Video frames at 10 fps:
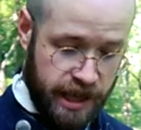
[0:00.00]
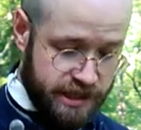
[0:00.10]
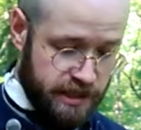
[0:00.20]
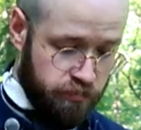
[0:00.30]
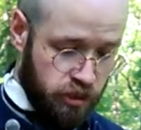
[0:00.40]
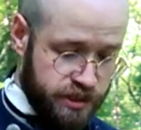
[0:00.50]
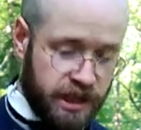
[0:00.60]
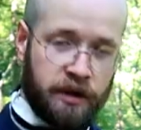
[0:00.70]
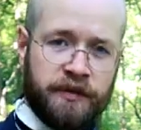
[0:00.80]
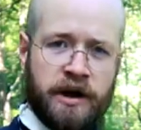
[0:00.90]
As it burnt
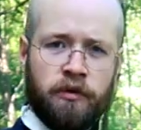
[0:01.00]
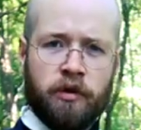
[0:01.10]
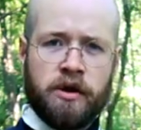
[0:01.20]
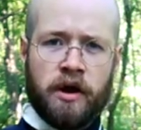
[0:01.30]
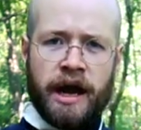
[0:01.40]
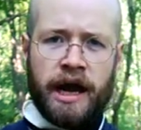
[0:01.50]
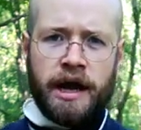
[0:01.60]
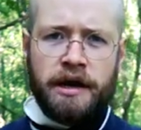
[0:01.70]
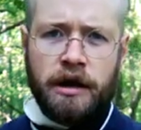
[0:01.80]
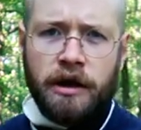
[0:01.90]
out there, we were at